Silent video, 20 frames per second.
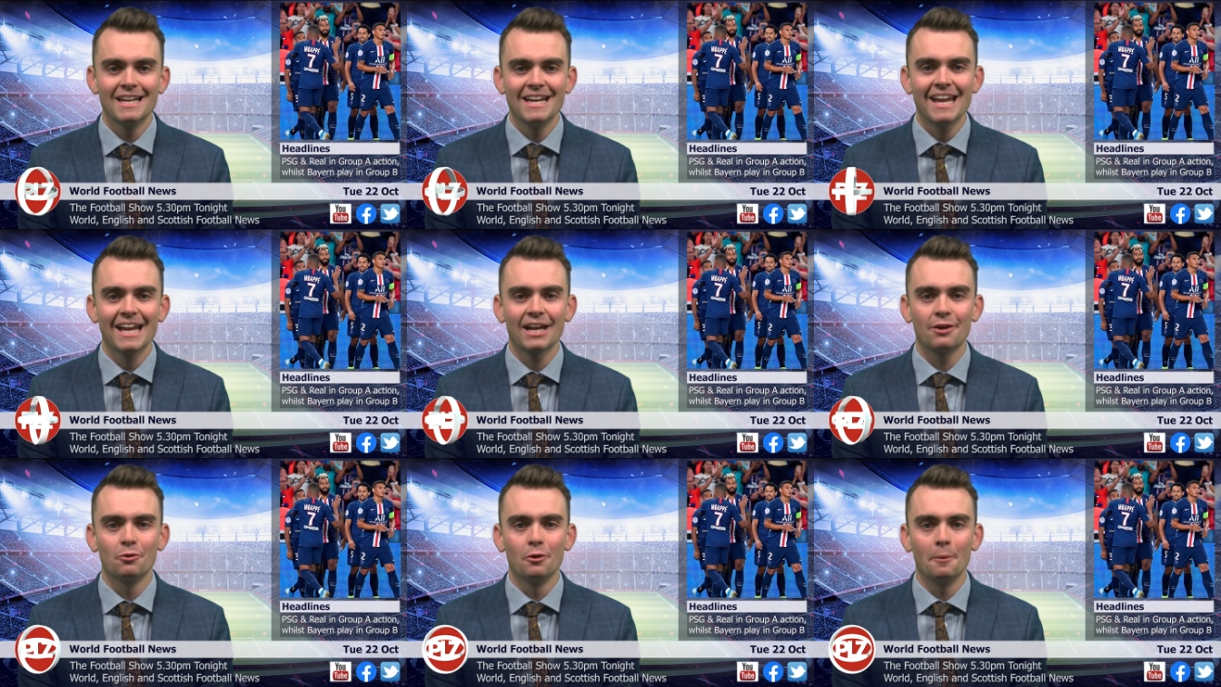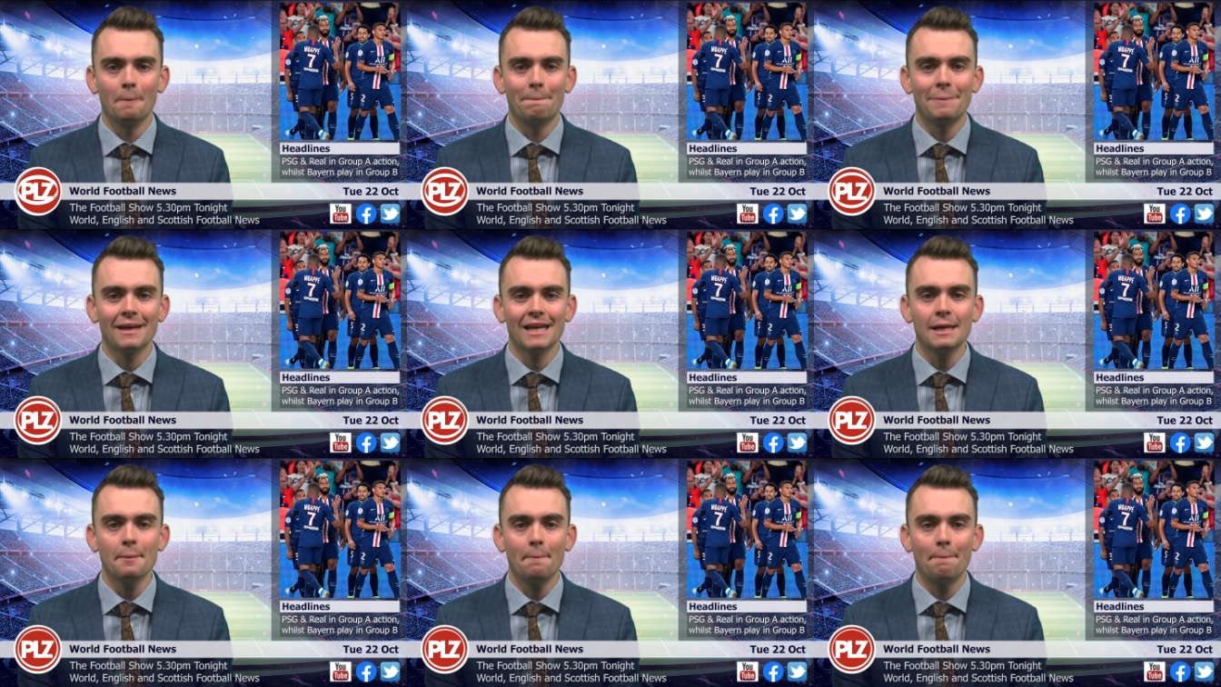In Group
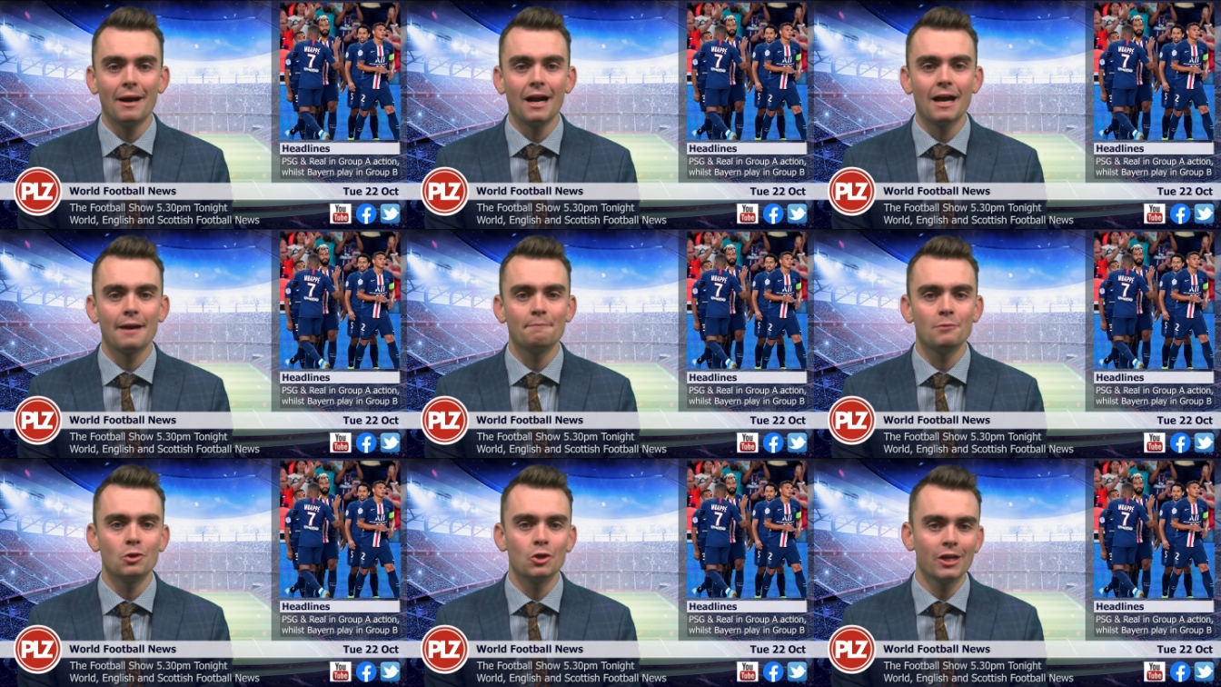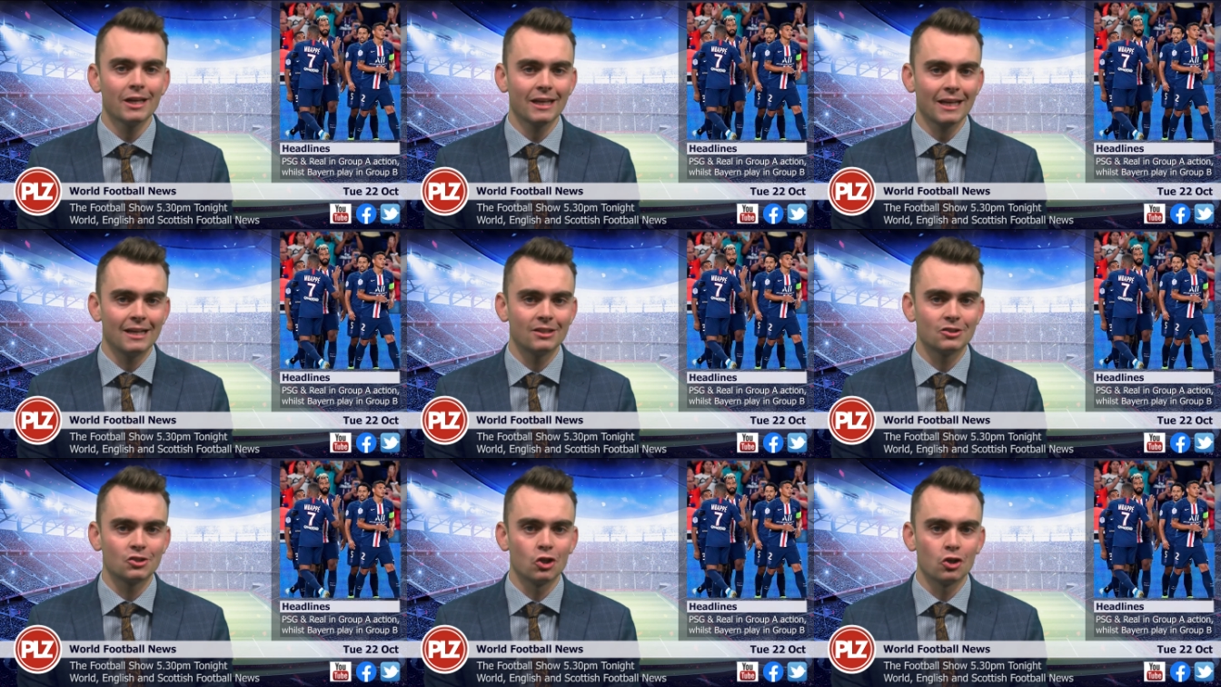B, Bayern Munich
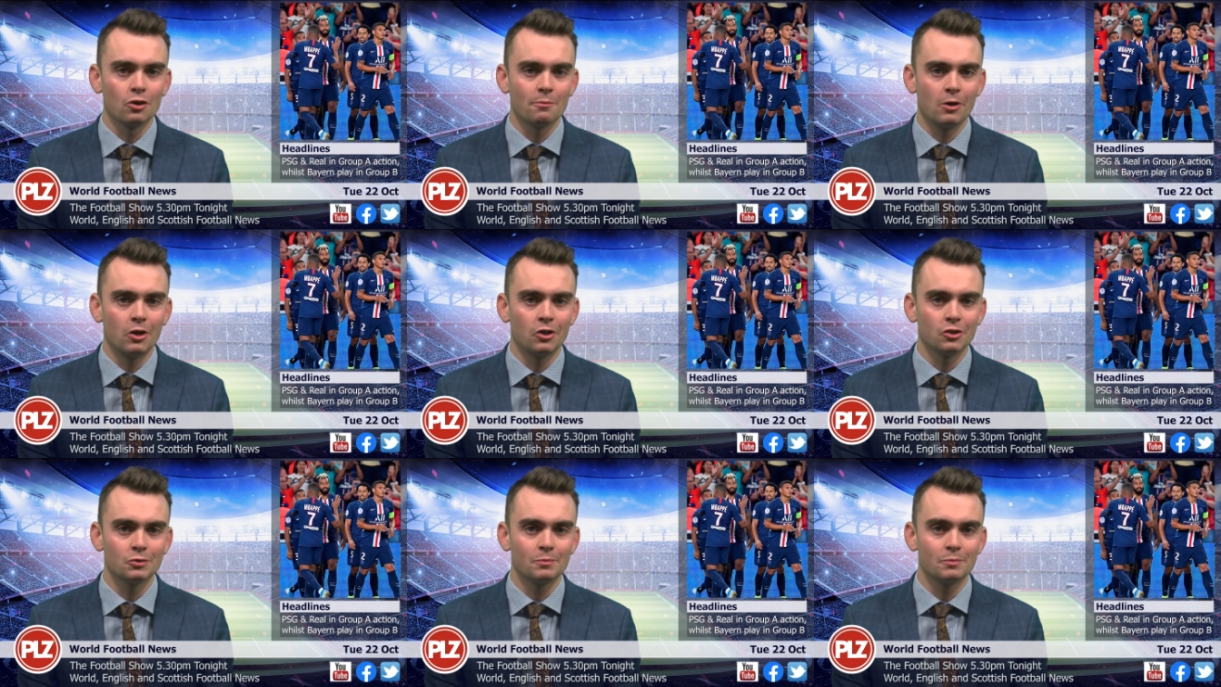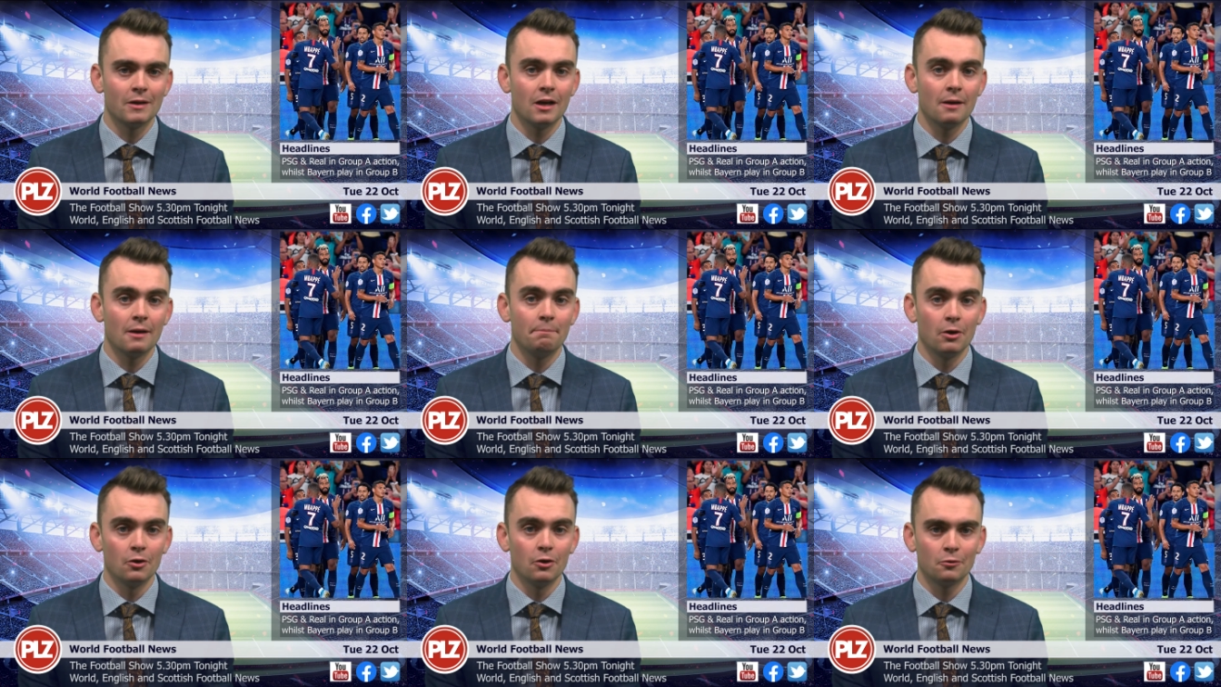and Tottenham Hotspur
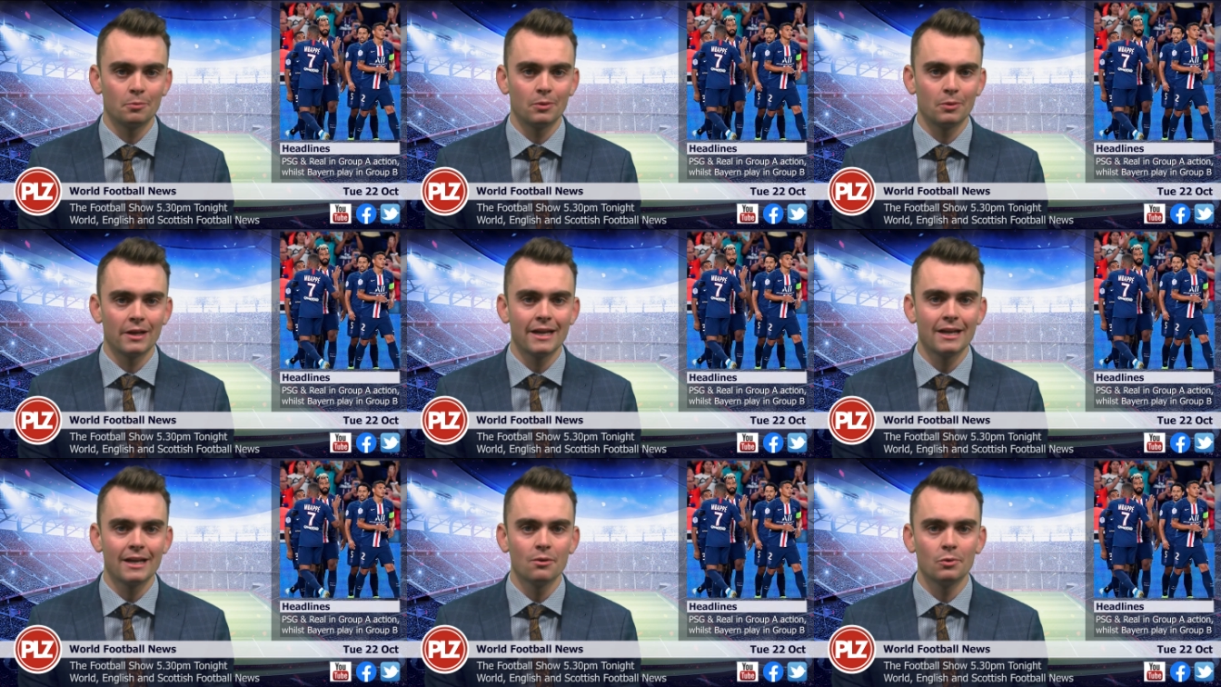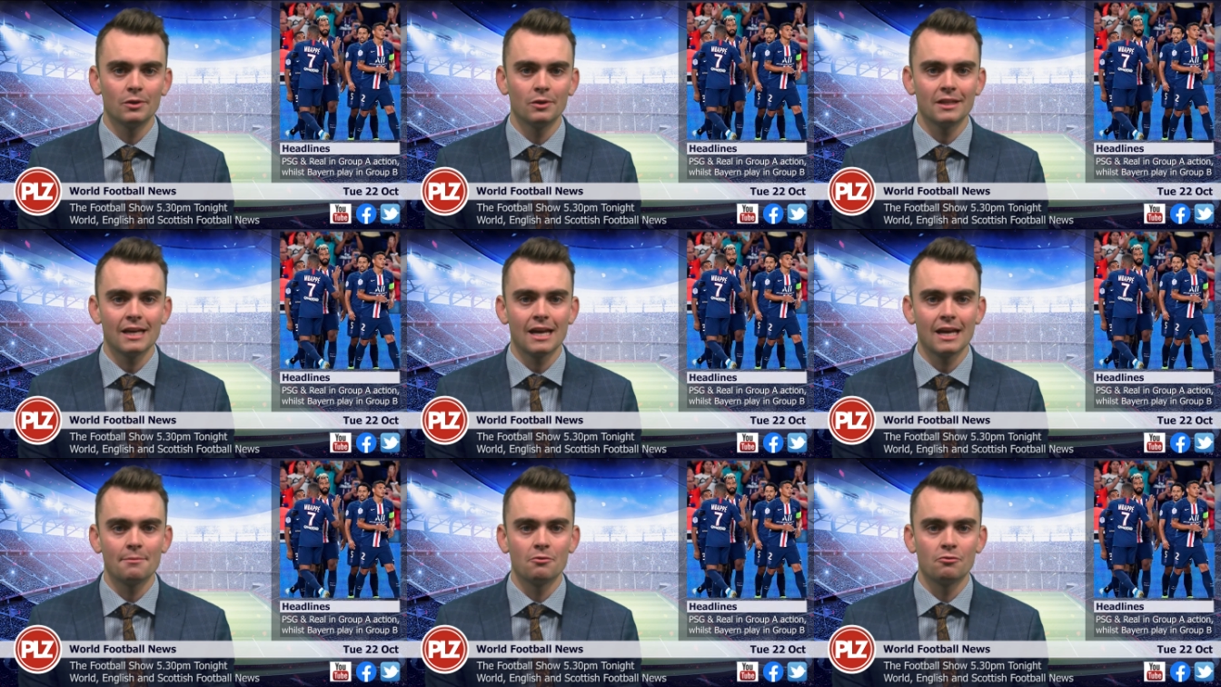are both playing with
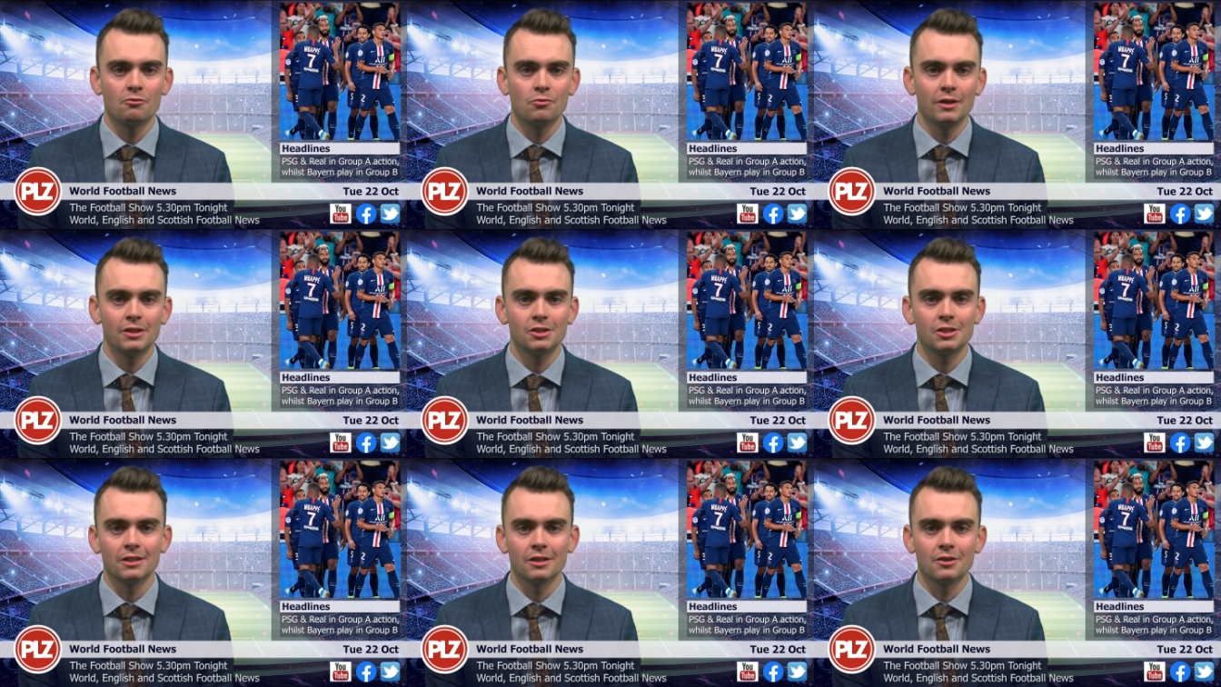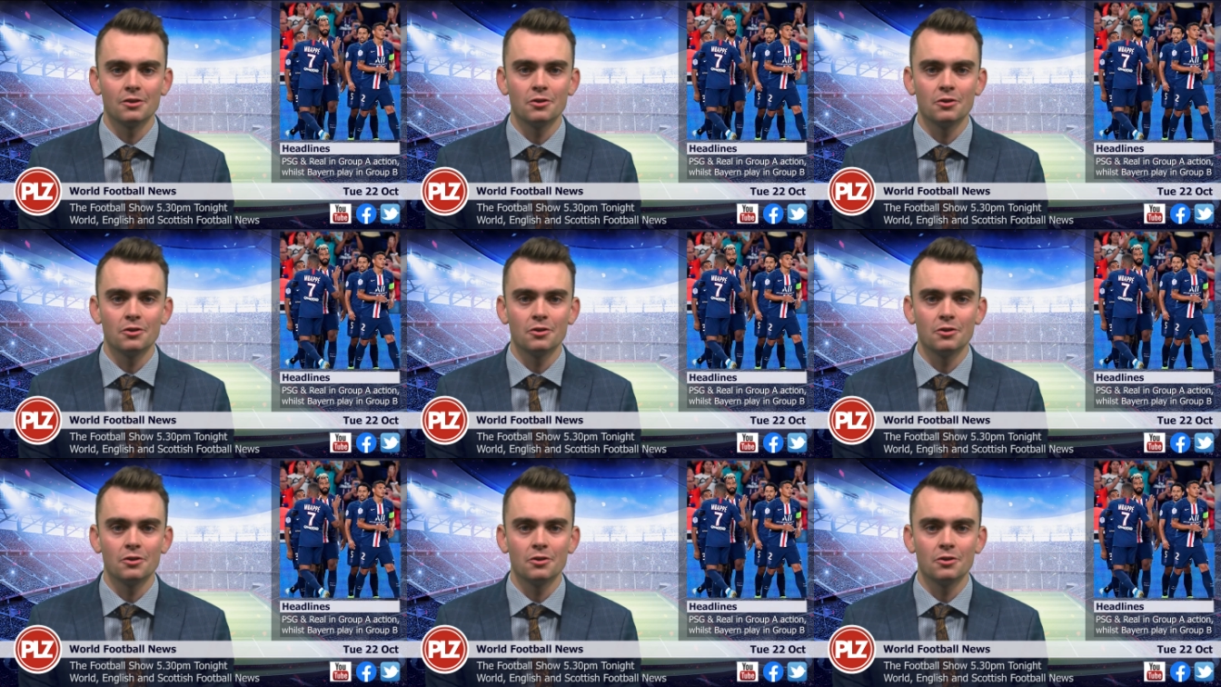the aim of reaching the